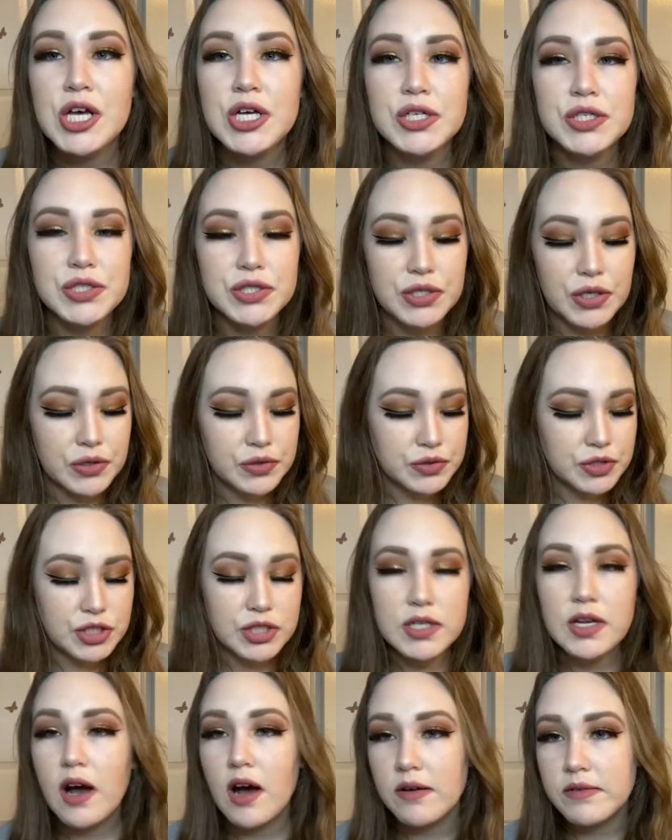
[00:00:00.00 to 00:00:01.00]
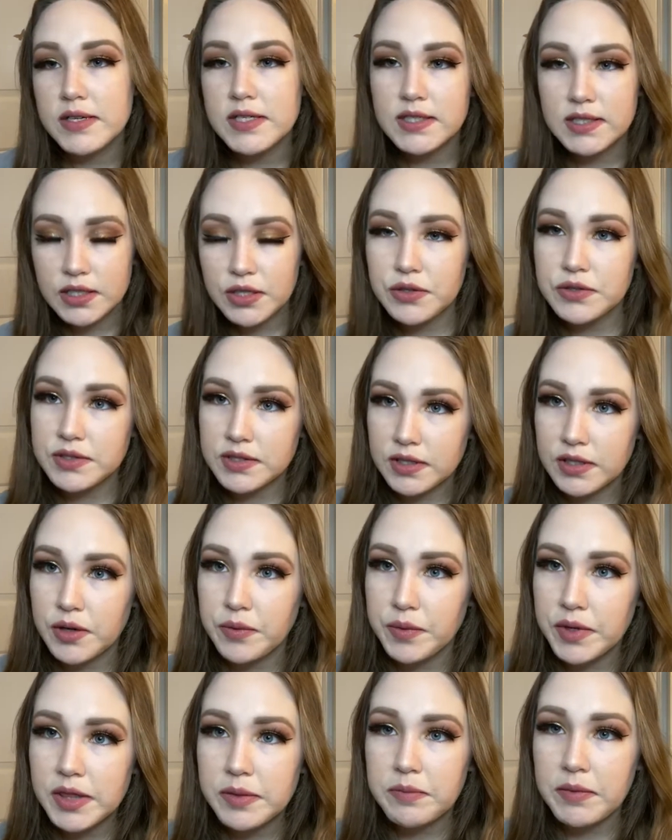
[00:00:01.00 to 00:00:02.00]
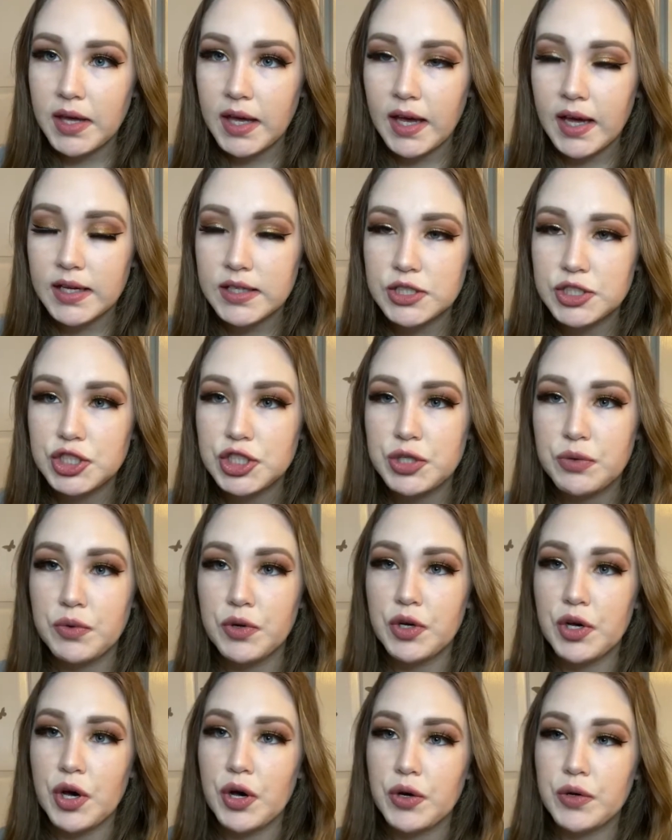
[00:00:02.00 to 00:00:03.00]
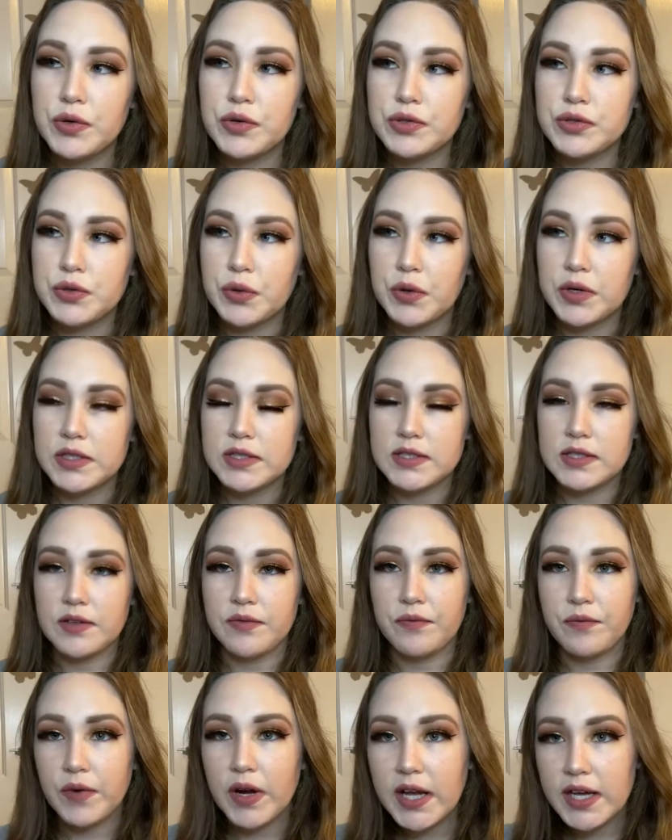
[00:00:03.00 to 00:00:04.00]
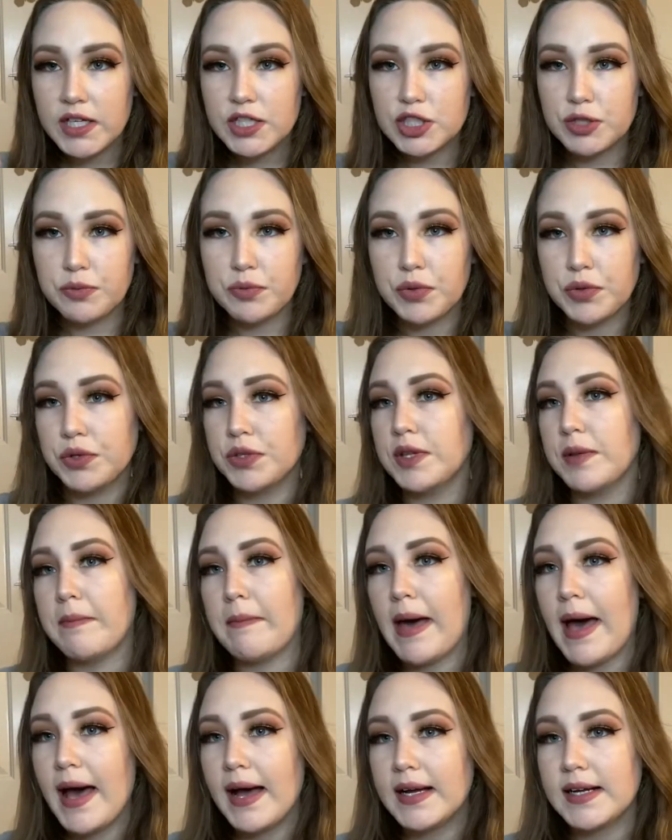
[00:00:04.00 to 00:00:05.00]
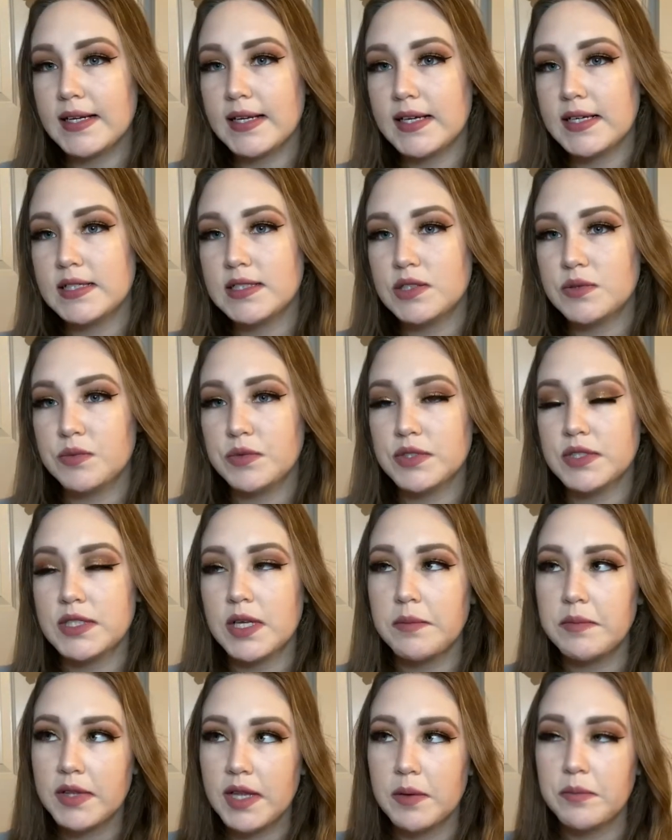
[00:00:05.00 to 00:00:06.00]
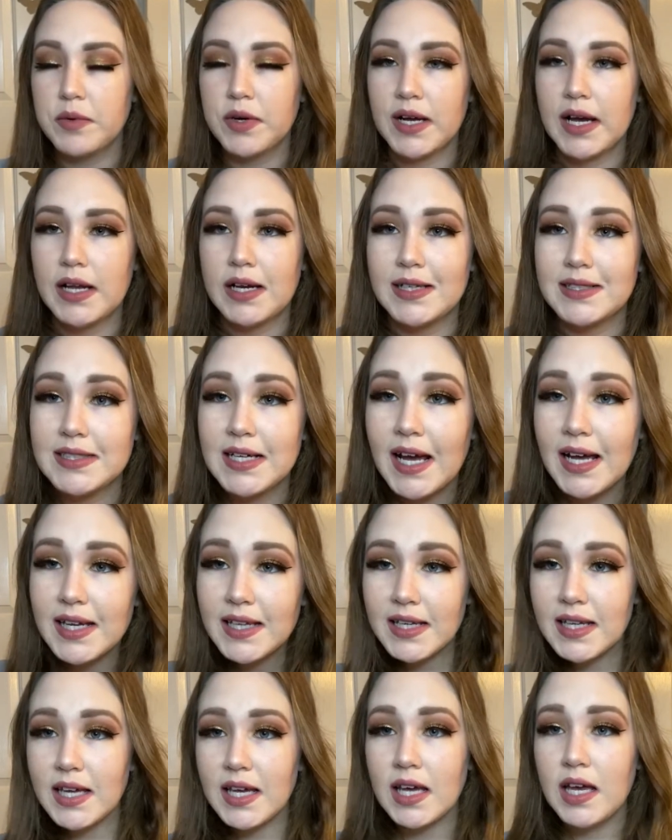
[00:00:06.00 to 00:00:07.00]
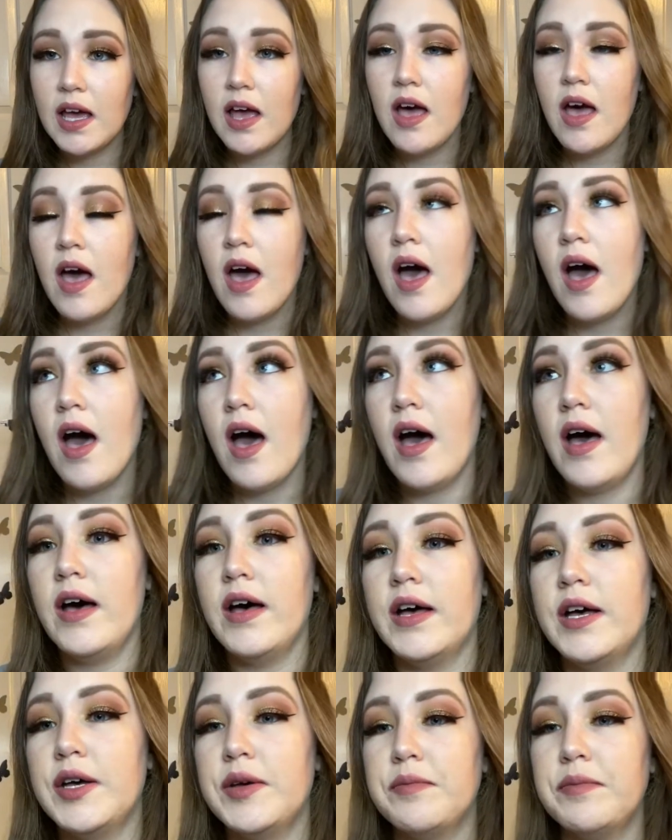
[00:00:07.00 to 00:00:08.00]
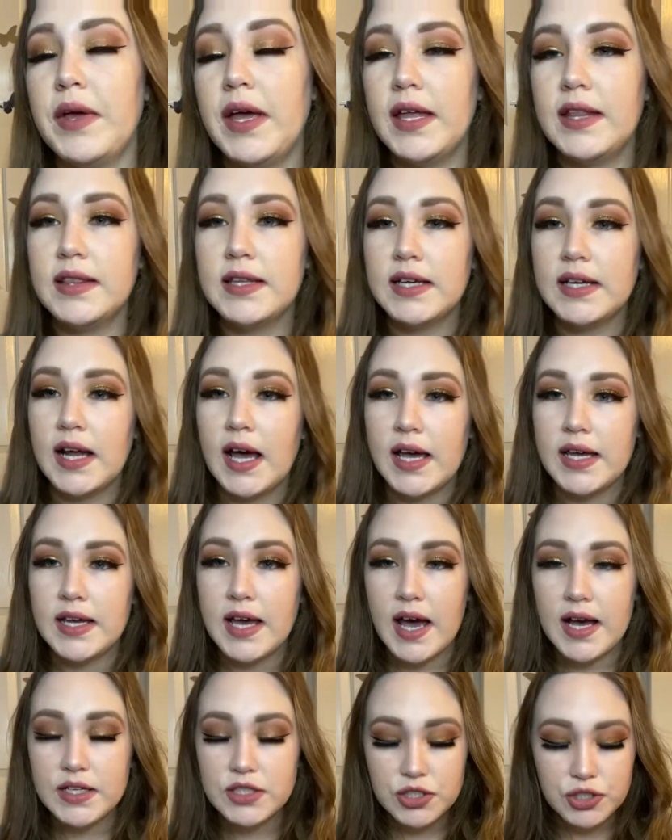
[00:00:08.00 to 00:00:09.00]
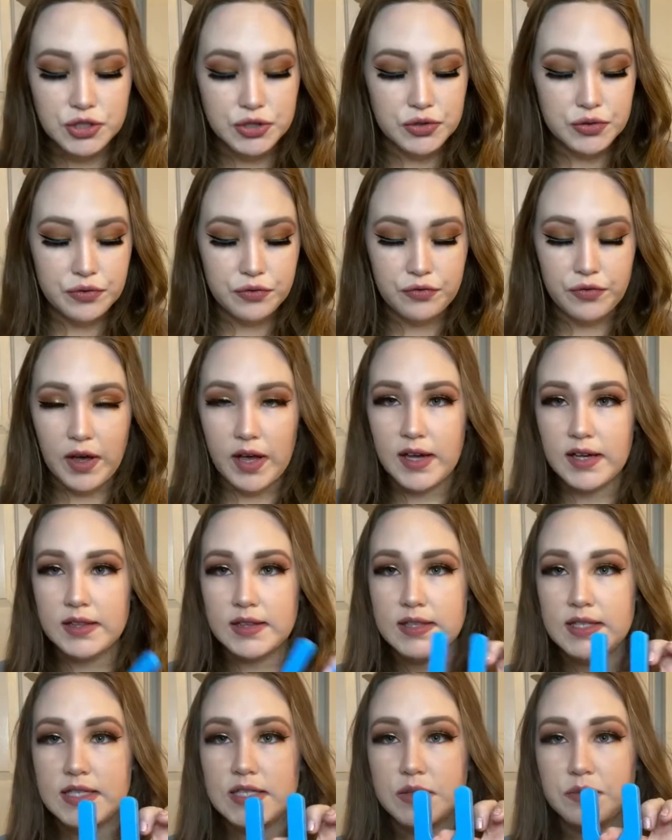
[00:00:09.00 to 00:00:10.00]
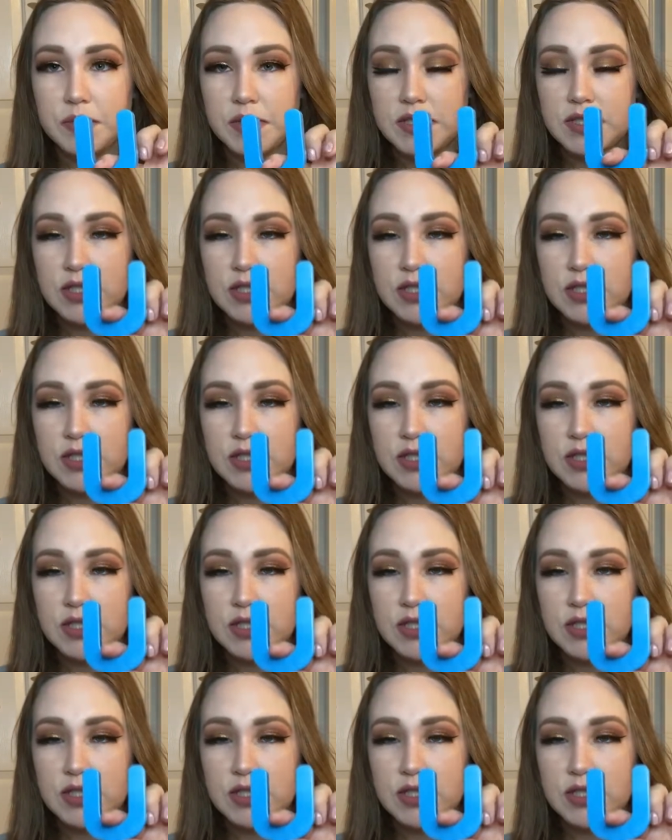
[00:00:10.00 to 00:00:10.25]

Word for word: So she obviously goes in there with me and she would go towards the fridge and pull the magnets. Well, some of them were kind of tiny um, and then I had to find these ones.